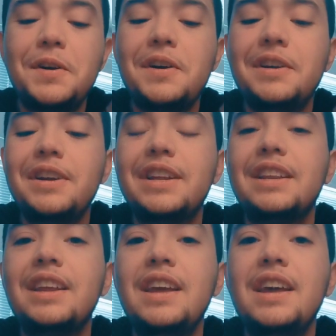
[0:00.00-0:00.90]
there are,
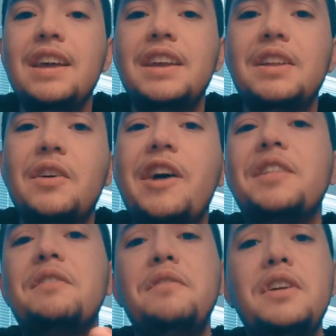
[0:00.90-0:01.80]
and, you know,
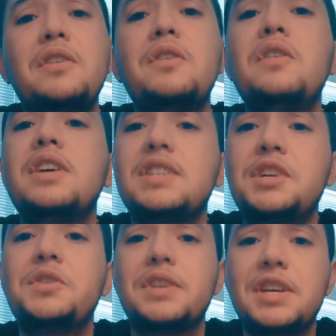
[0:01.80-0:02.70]
how they feel,
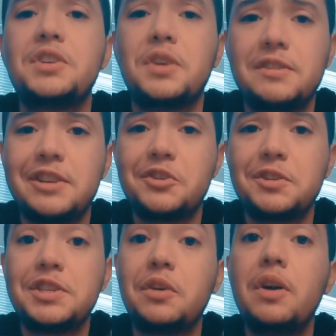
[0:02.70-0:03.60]
etc, etc, etc.
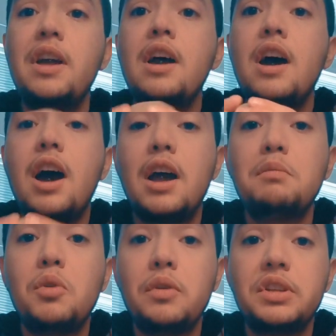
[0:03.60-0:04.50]
So
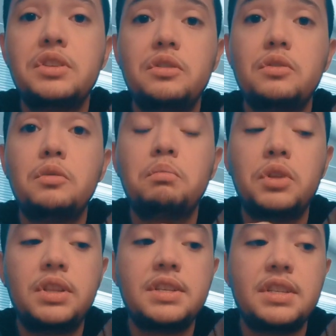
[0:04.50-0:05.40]
I'm going to
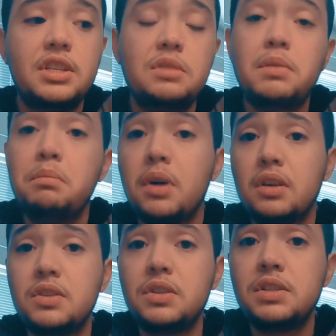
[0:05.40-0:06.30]
put this into my
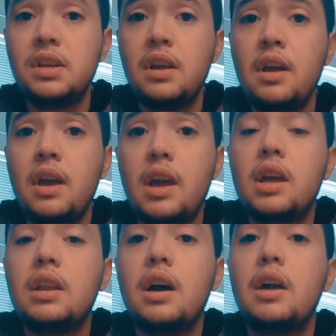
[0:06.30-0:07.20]
boxers,
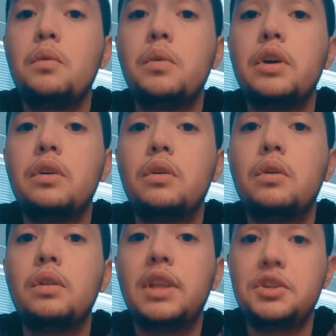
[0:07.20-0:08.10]
and I
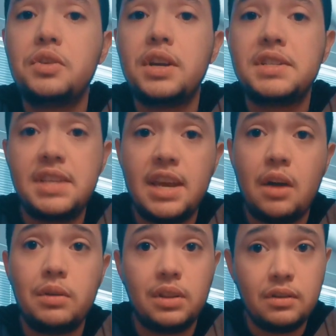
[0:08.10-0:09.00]
will let you guys see
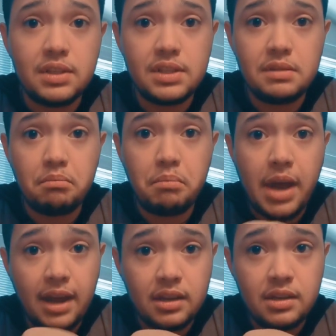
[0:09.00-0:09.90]
how it looks
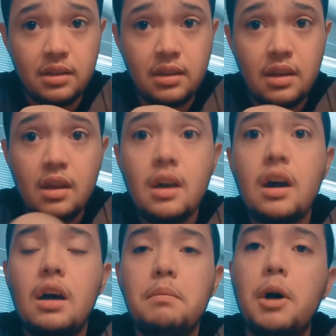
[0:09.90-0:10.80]
packed.
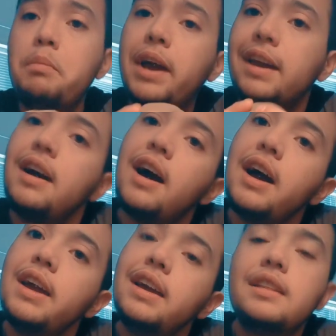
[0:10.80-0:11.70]
I'll pack it
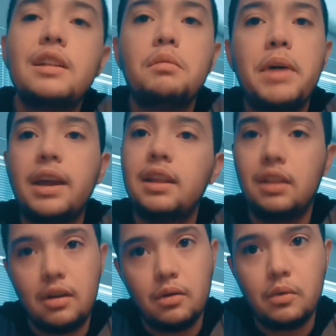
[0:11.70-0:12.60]
high, and then I'll pack
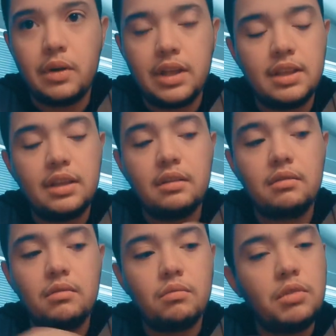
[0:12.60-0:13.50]
it low, and
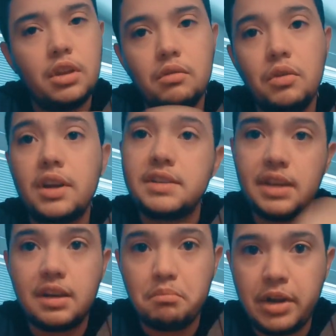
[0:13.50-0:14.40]
then, you know, you
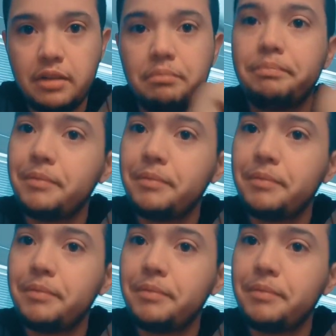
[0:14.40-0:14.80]
guys can compare.